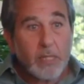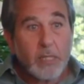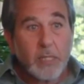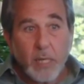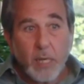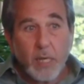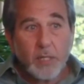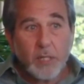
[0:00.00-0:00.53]
as the
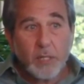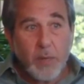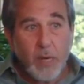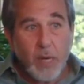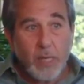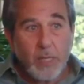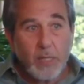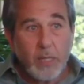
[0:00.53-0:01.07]
conscious
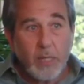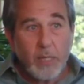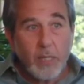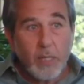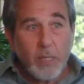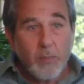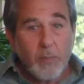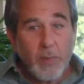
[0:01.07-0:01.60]
mind,
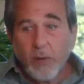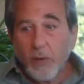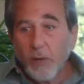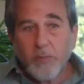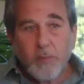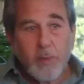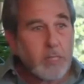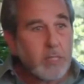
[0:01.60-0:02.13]
power
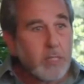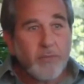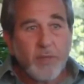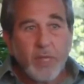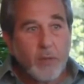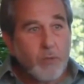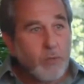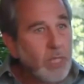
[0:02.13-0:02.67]
of positive
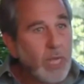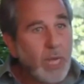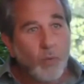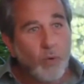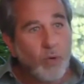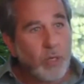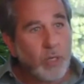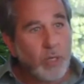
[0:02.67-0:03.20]
thinking will not
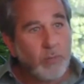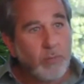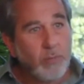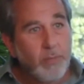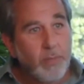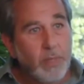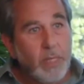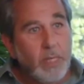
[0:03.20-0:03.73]
work.
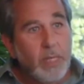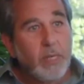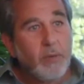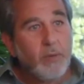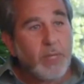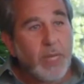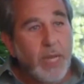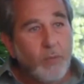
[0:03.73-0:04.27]
It
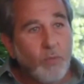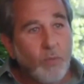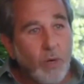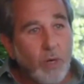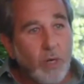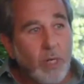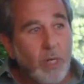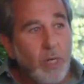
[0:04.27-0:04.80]
will not
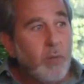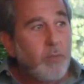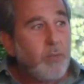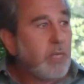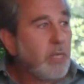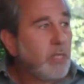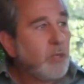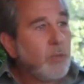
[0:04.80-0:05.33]
work
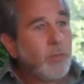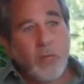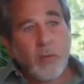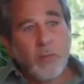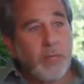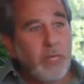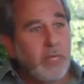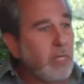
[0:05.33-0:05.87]
because you're
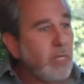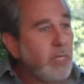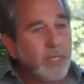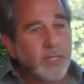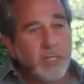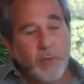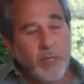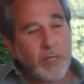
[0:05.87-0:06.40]
competing
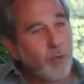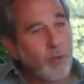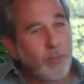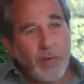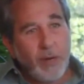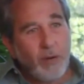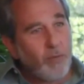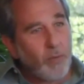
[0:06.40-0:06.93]
against a much more
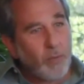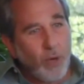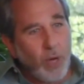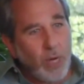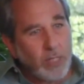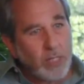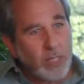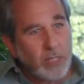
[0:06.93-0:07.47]
powerful
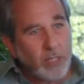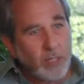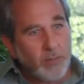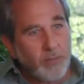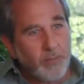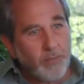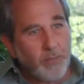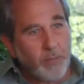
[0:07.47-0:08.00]
processor.
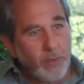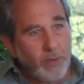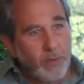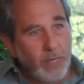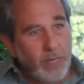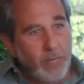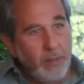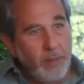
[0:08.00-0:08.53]

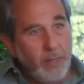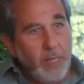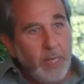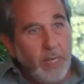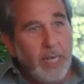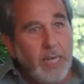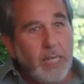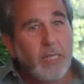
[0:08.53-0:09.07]
Okay?
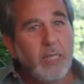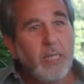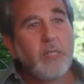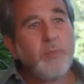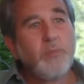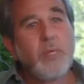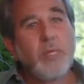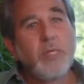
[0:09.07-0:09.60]
And
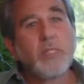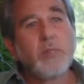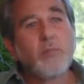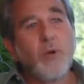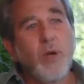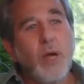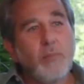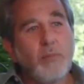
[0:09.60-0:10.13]
this is the
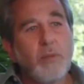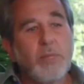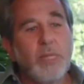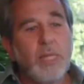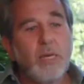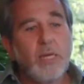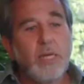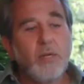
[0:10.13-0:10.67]
problem. And
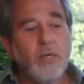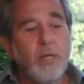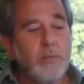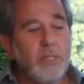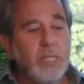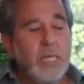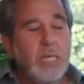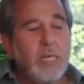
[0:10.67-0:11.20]
now here
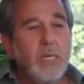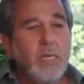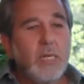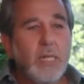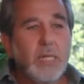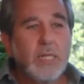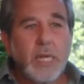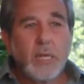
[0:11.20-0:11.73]
comes...
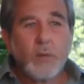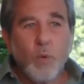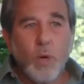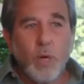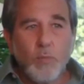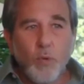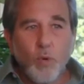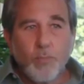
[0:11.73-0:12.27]
Let's add
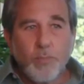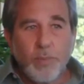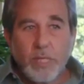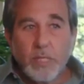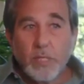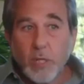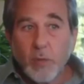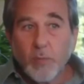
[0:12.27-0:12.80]
one more
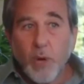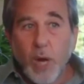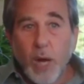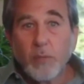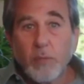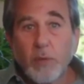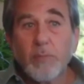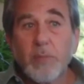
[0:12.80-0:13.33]
piece to the
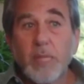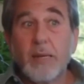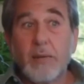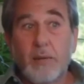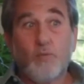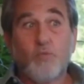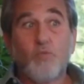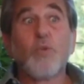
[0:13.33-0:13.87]
problem, then
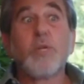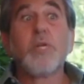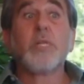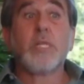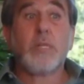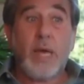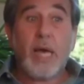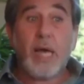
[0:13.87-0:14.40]
it
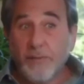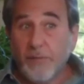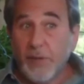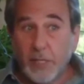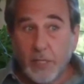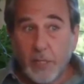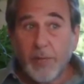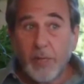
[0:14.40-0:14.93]
really
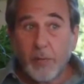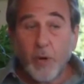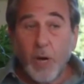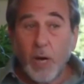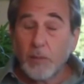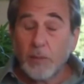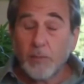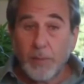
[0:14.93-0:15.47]
manifests the big
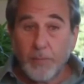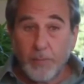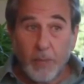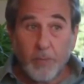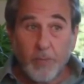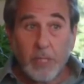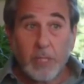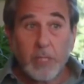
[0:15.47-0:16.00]
problem that
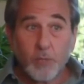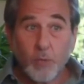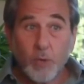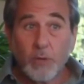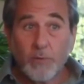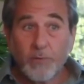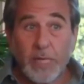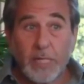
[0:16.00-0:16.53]
people in this
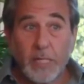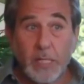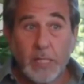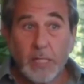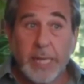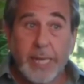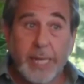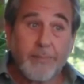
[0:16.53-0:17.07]
world are facing
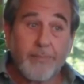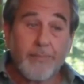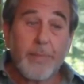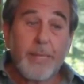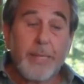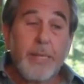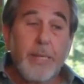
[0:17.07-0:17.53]
today.